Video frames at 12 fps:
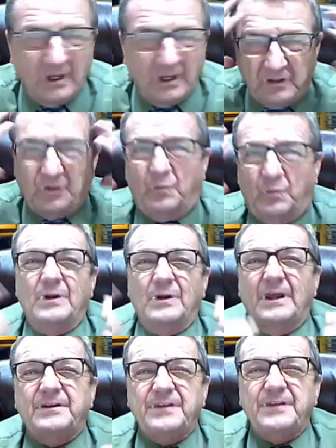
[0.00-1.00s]
You don't
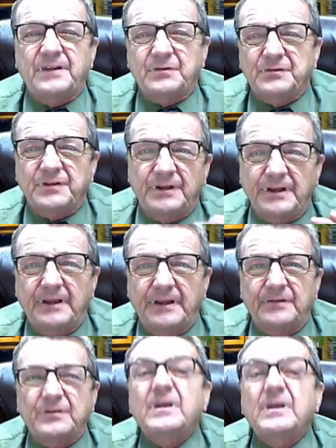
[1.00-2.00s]
realize that. There's a lot, if
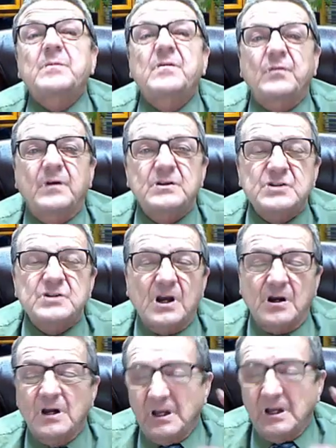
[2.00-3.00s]
you take me for HR,